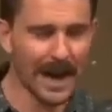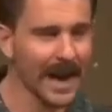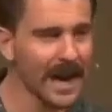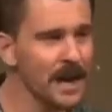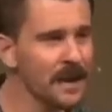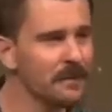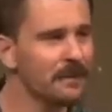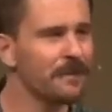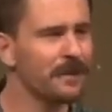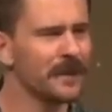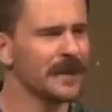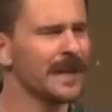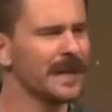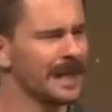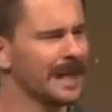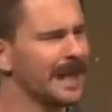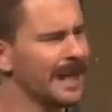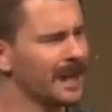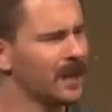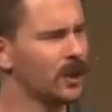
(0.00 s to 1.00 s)

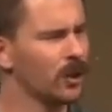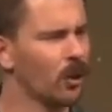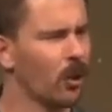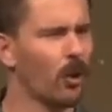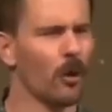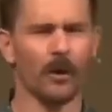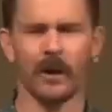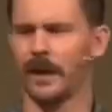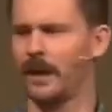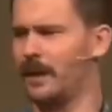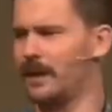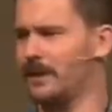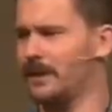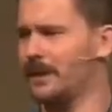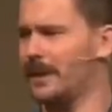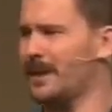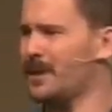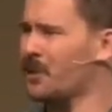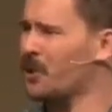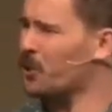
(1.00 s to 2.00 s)
infinitely glorious
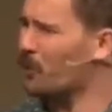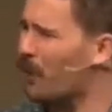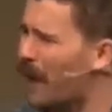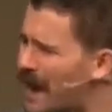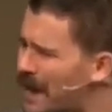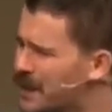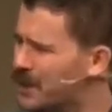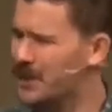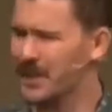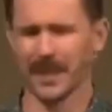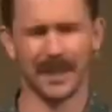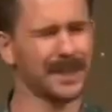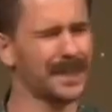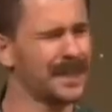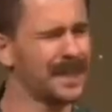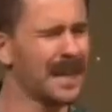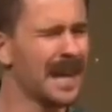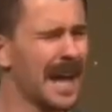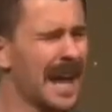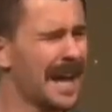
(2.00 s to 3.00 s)
and gracious
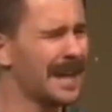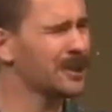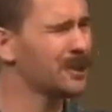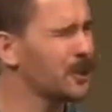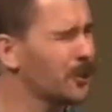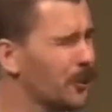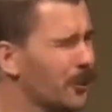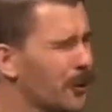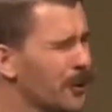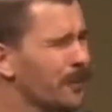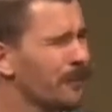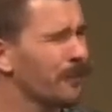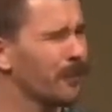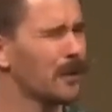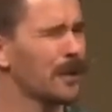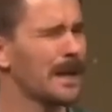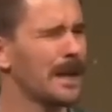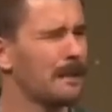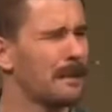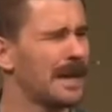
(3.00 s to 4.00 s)
and, and
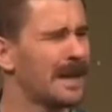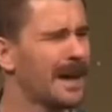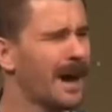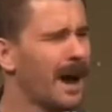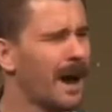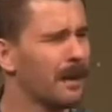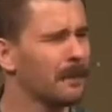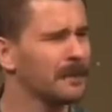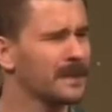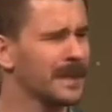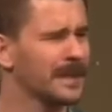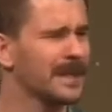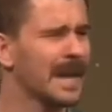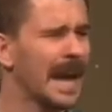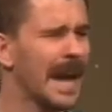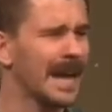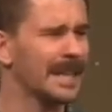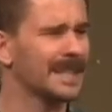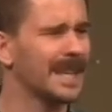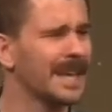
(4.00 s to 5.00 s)
truthful he becomes as,
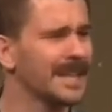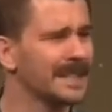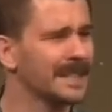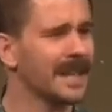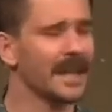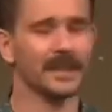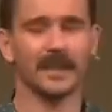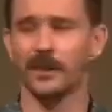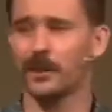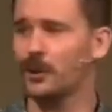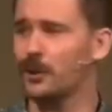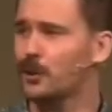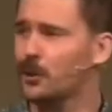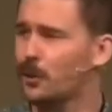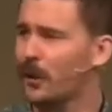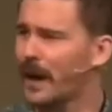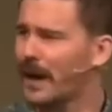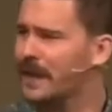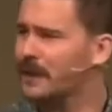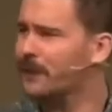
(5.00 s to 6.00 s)
as he starts to
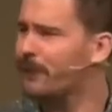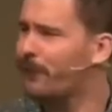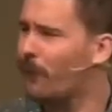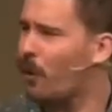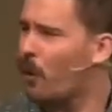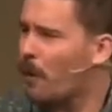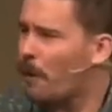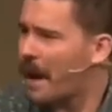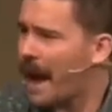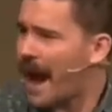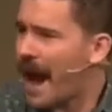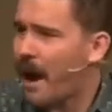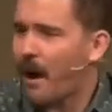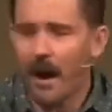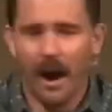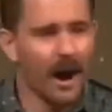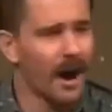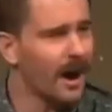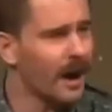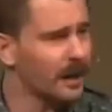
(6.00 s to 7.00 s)
transform
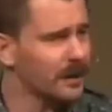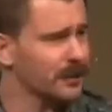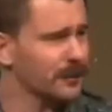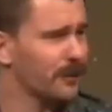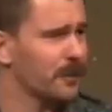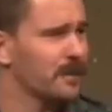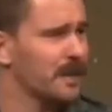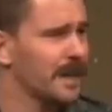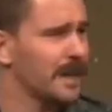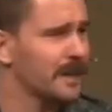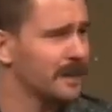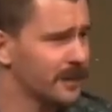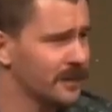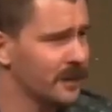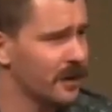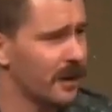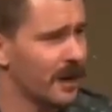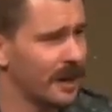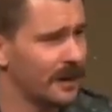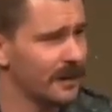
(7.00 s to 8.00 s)
our hearts from the
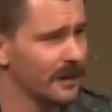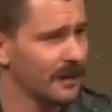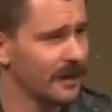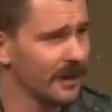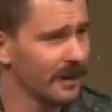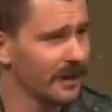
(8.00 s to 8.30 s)
inside.